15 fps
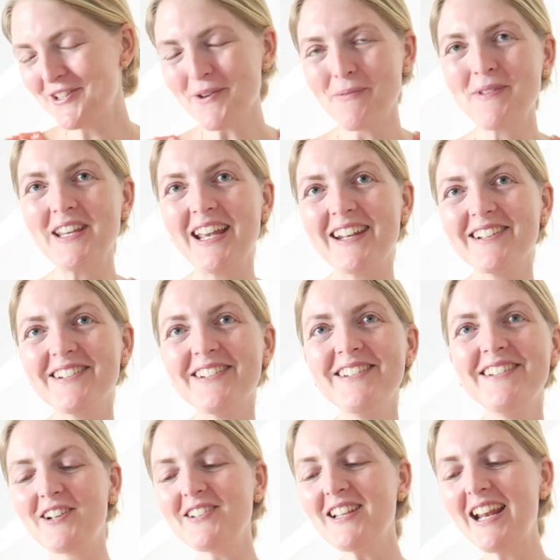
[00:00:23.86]
YouTube channel.
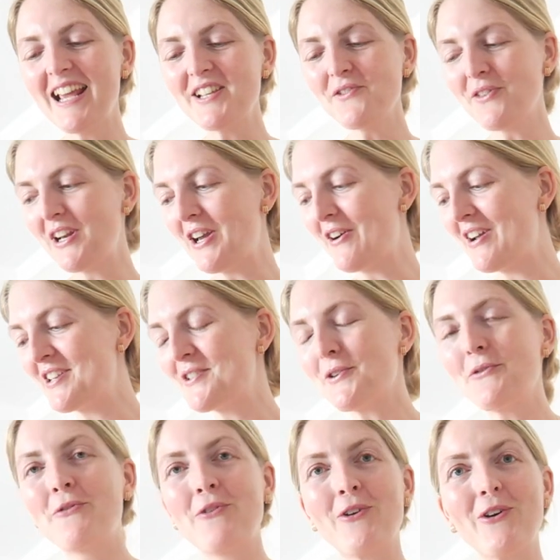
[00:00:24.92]
So today's video is
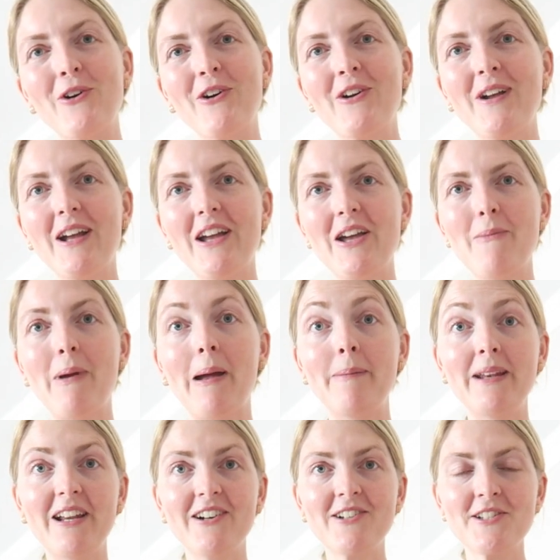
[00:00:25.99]
a vlog. Um,
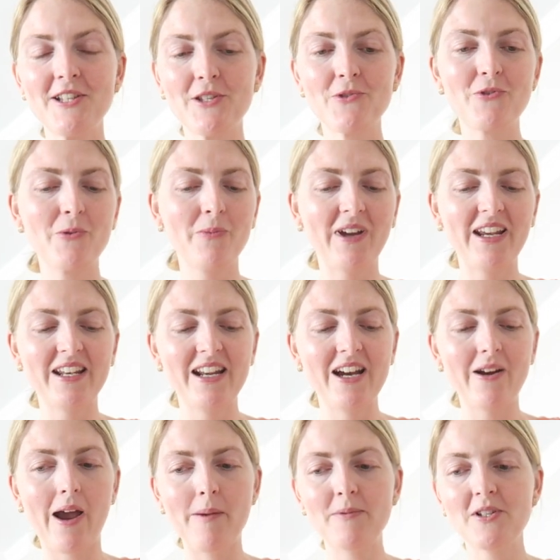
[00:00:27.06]
I'm in Aksel's room right
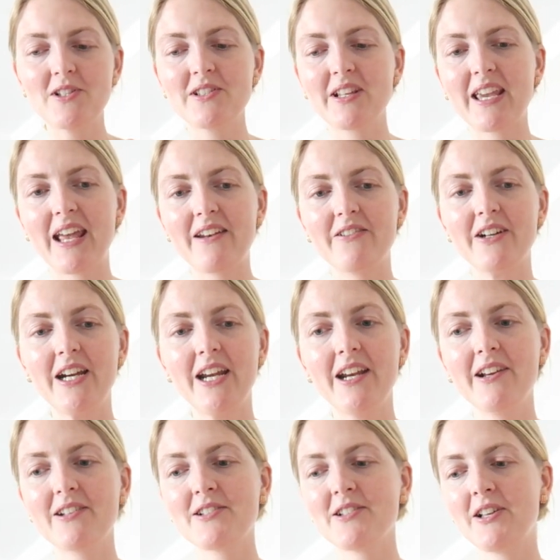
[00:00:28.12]
now. I'm just
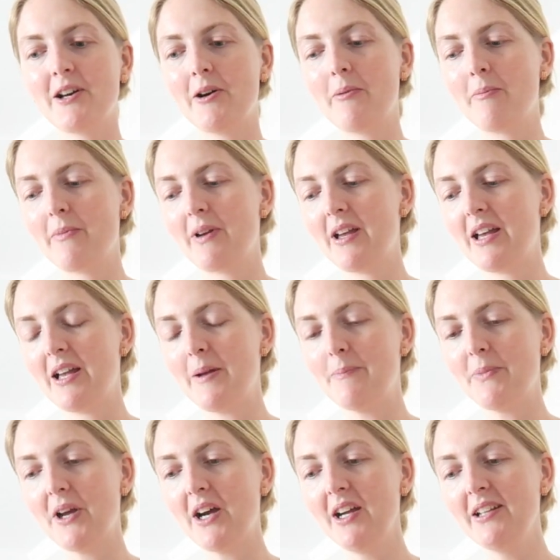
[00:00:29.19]
gathering some
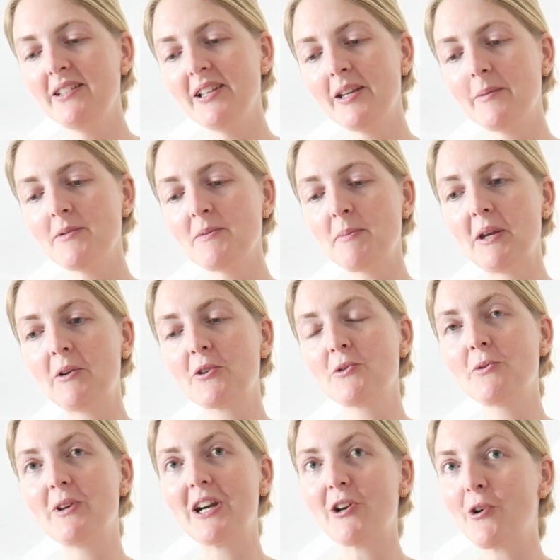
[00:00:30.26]
um, items because
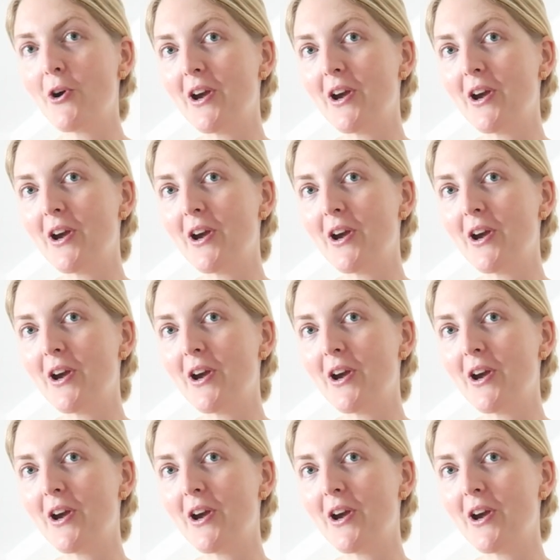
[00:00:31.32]
we're